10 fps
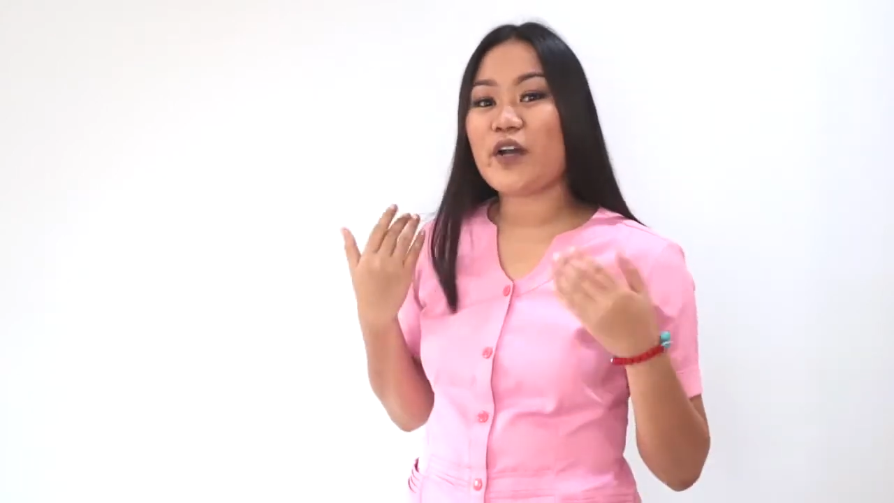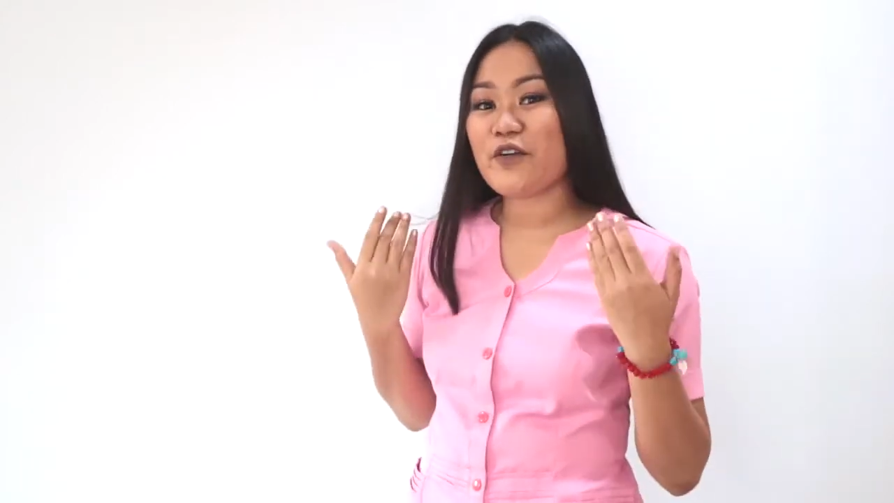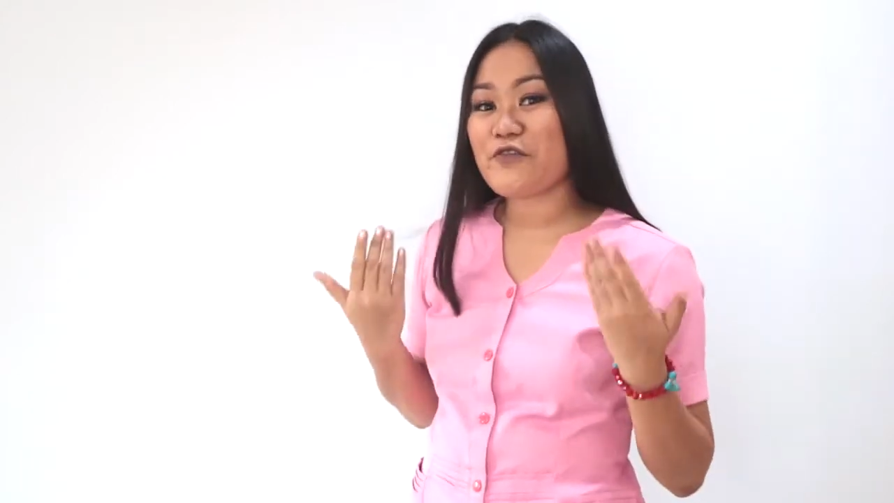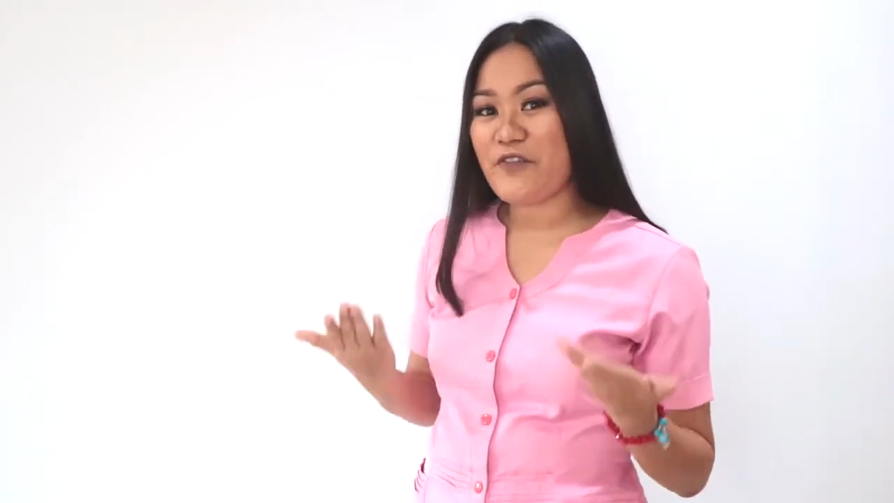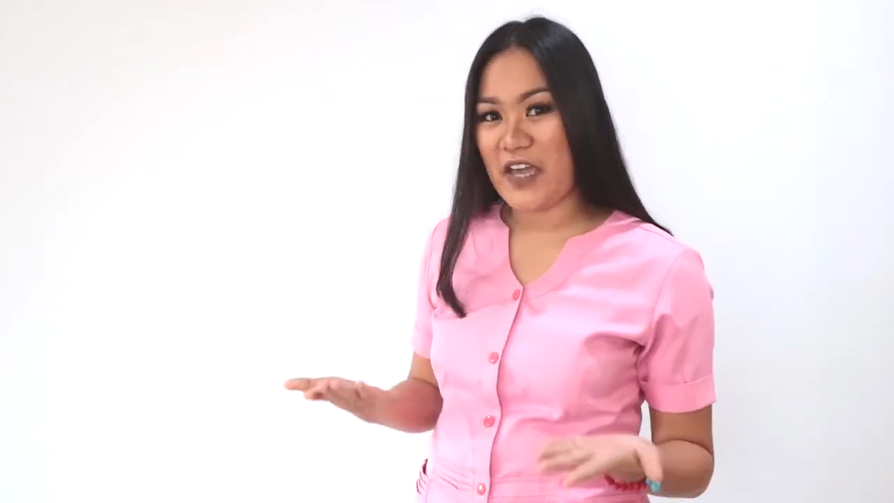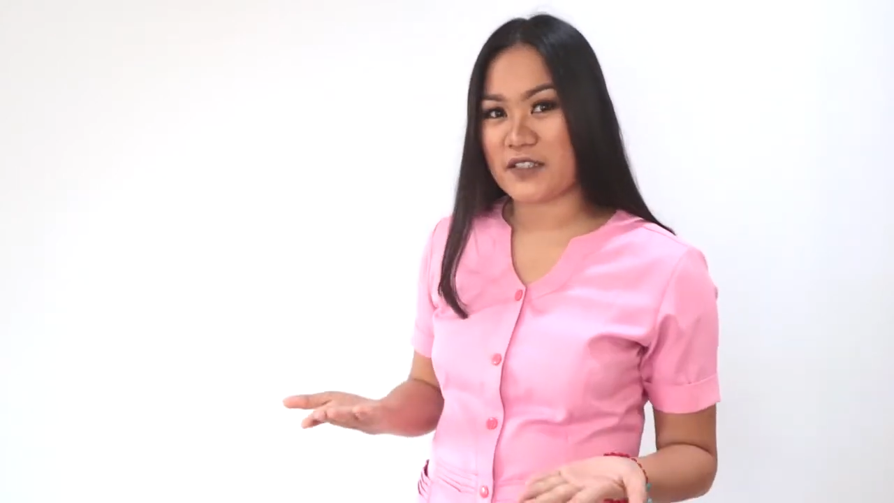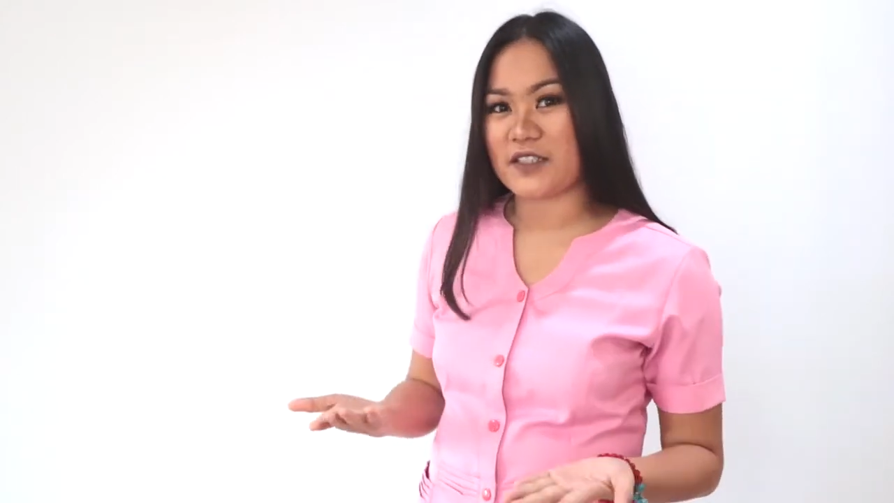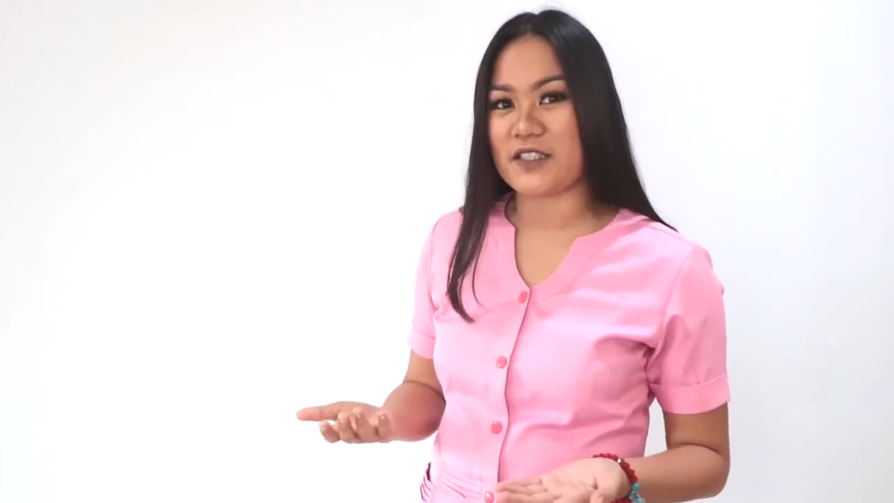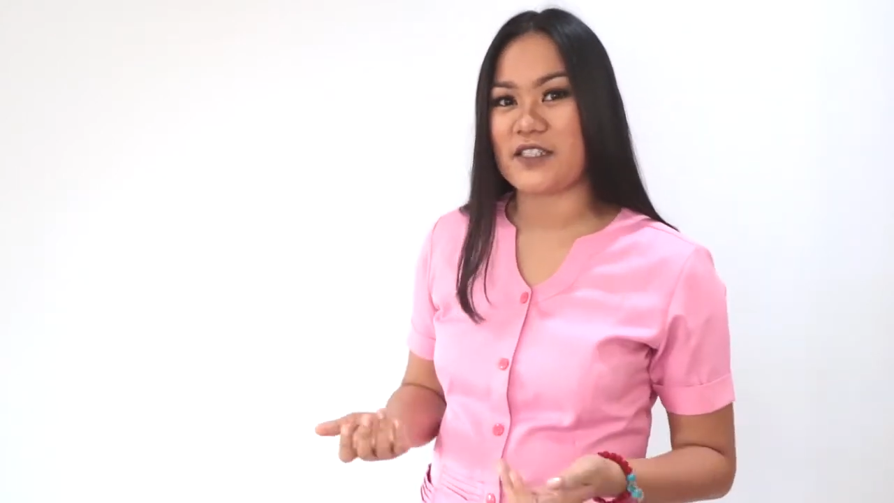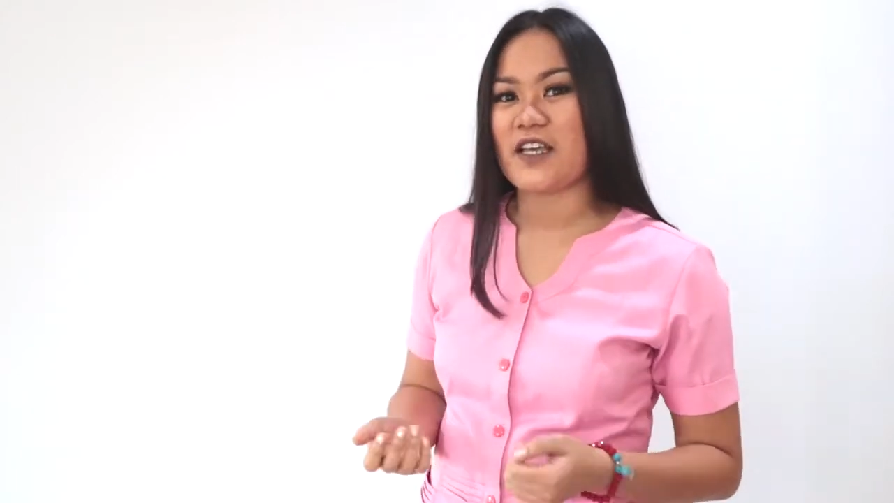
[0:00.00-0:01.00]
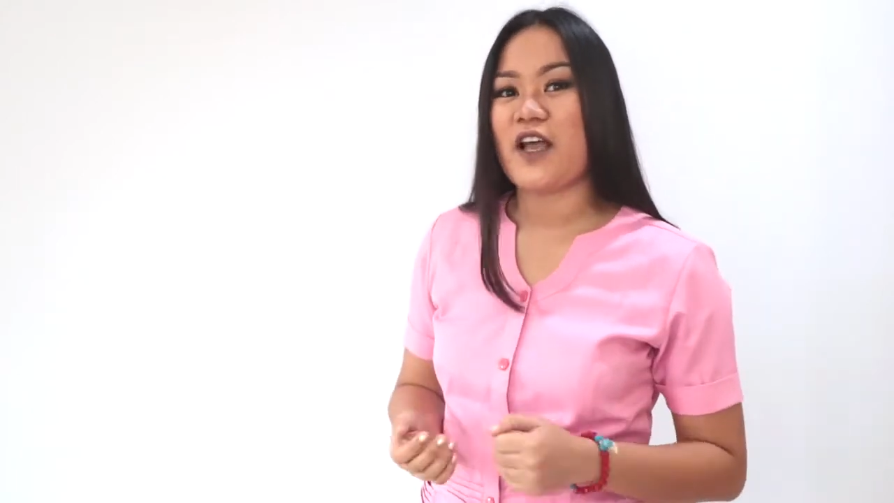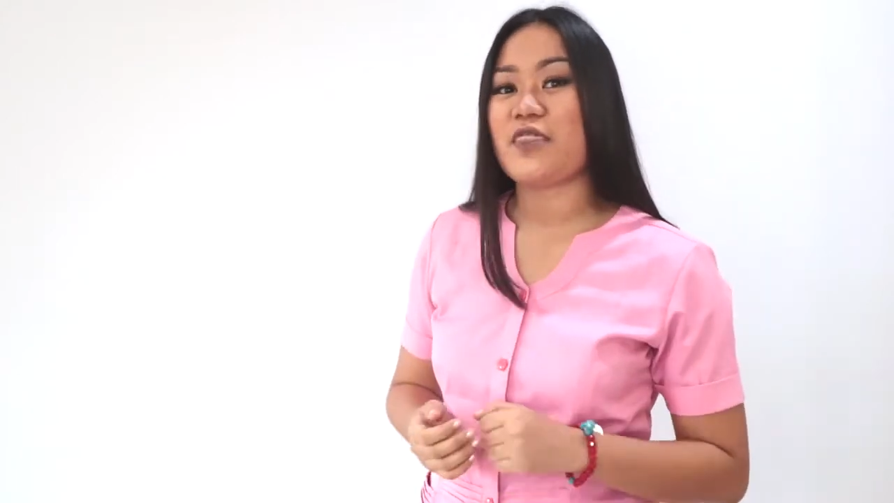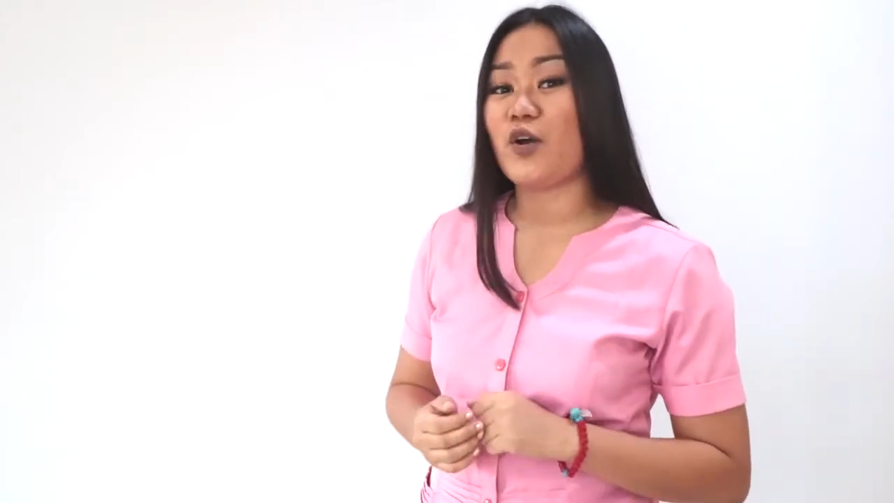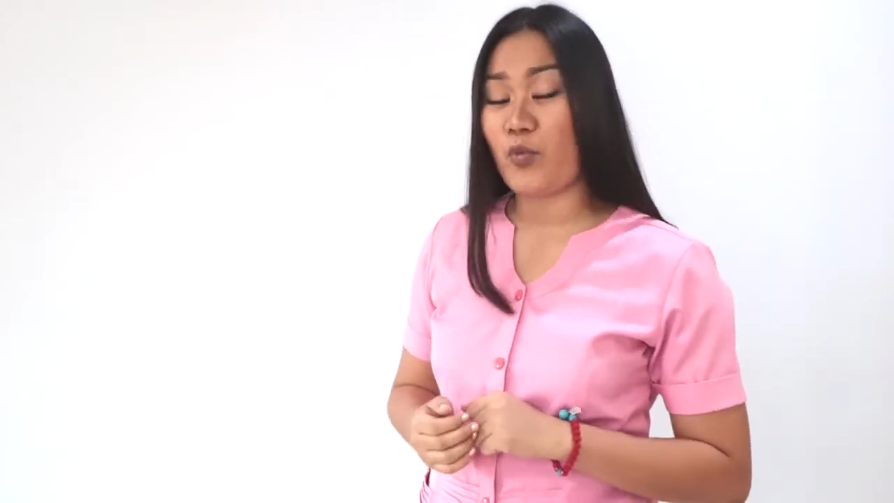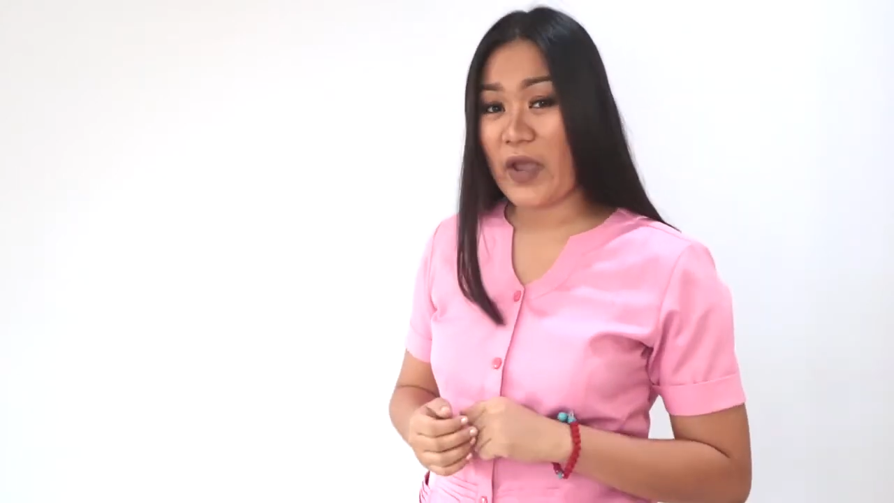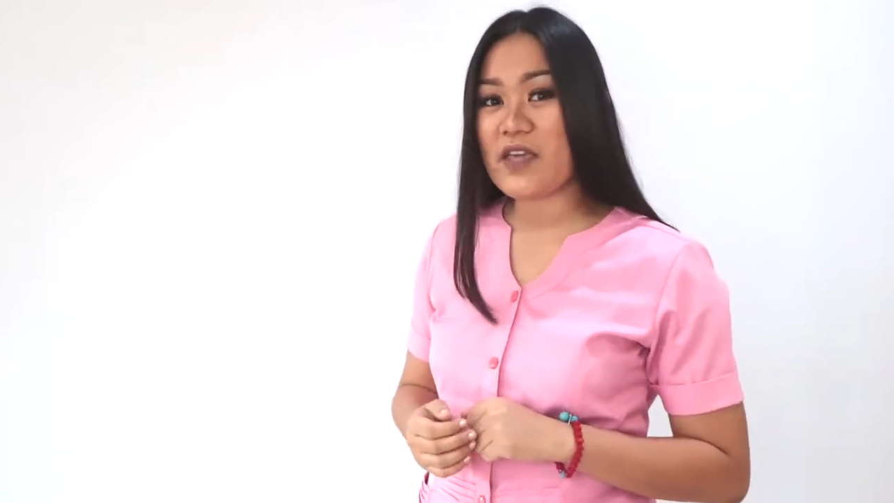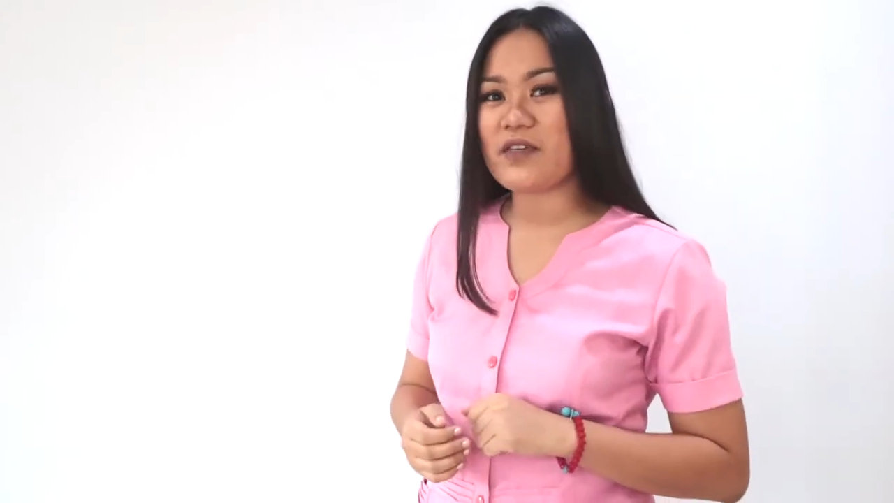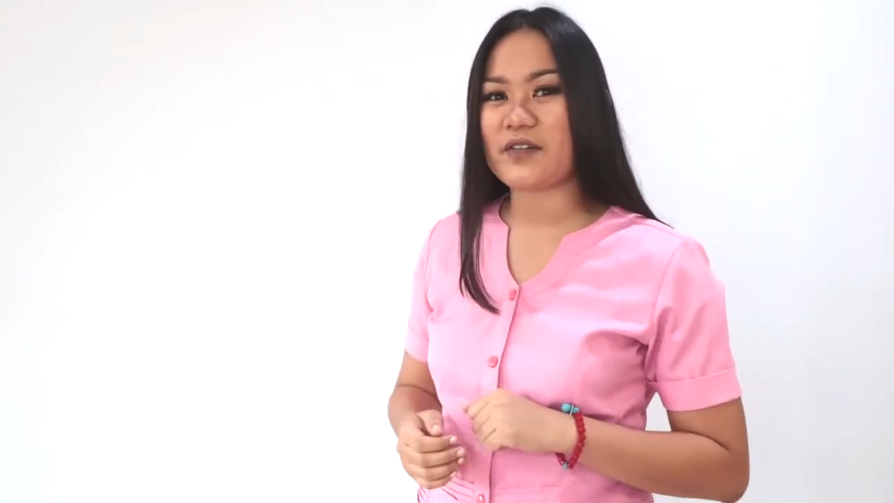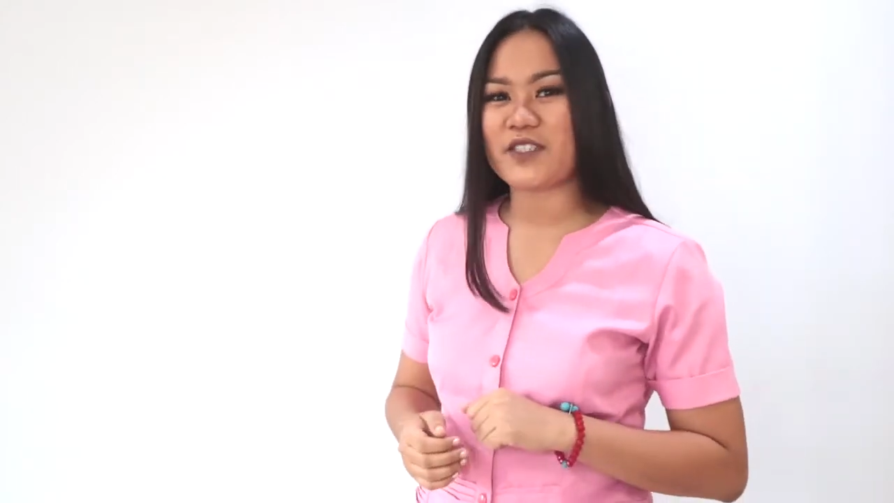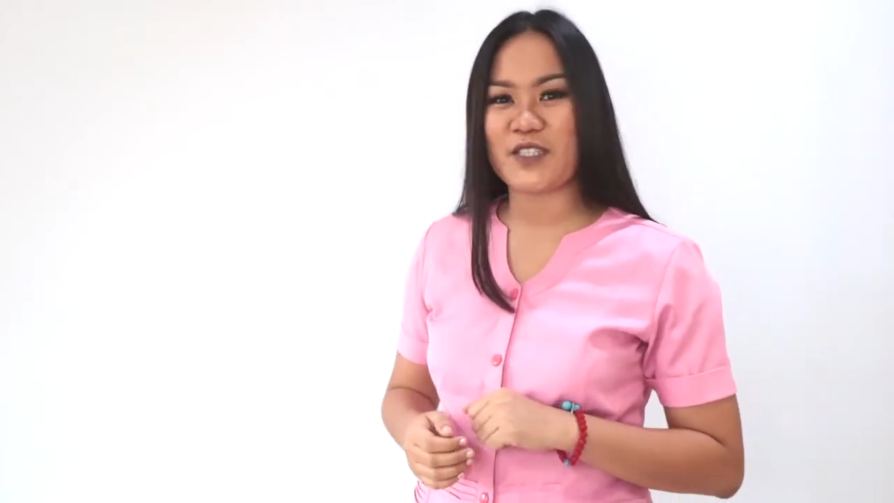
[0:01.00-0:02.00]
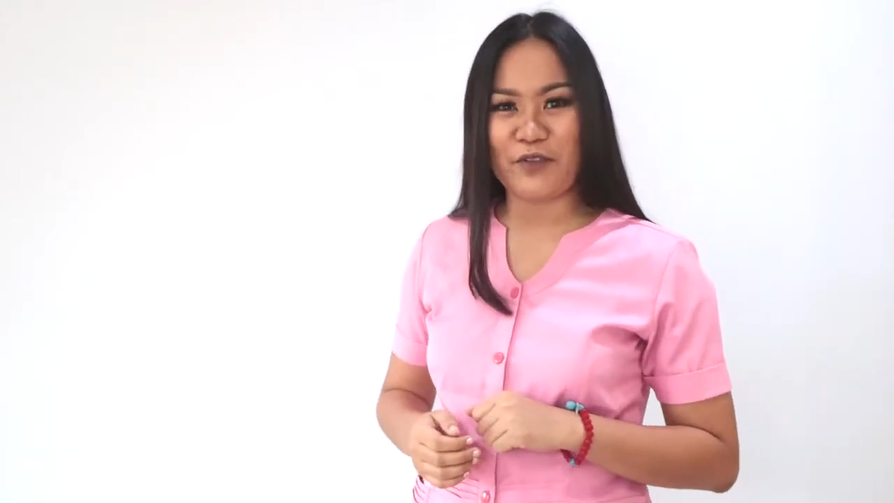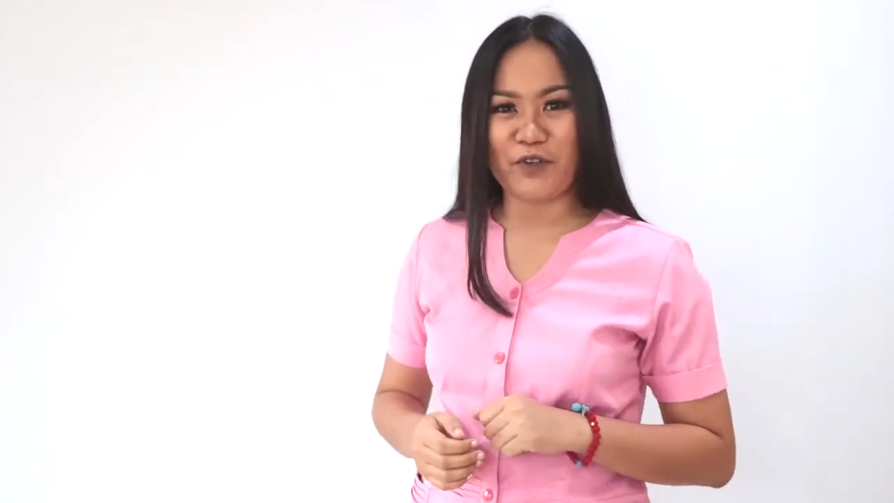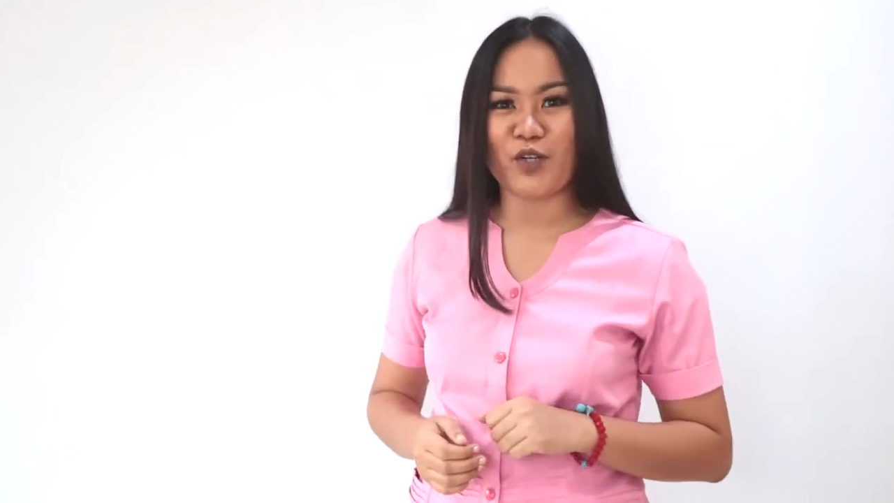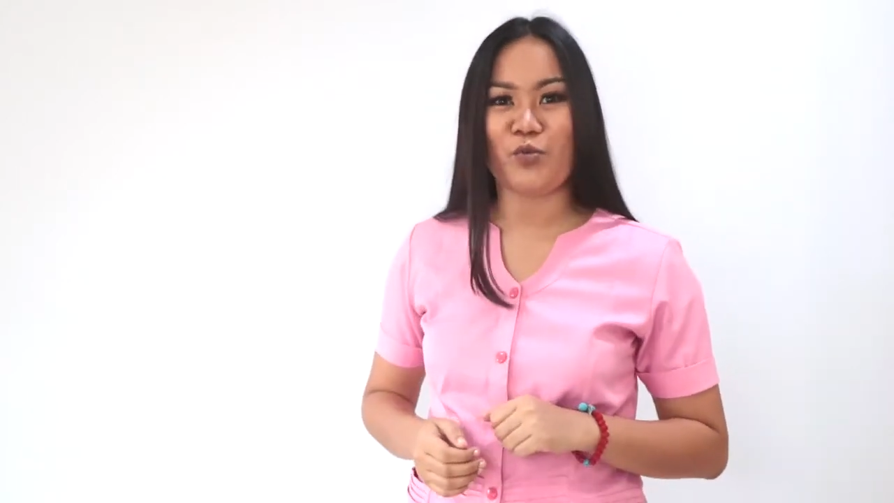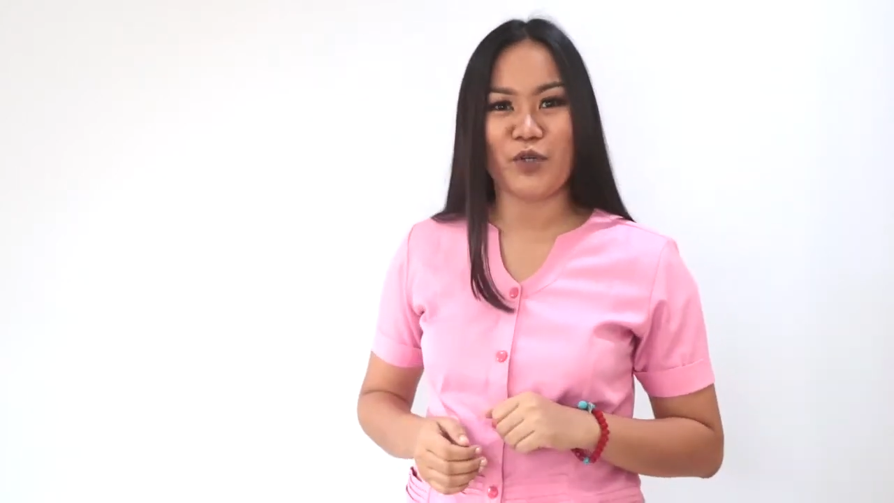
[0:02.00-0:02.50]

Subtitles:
affect the way the receiver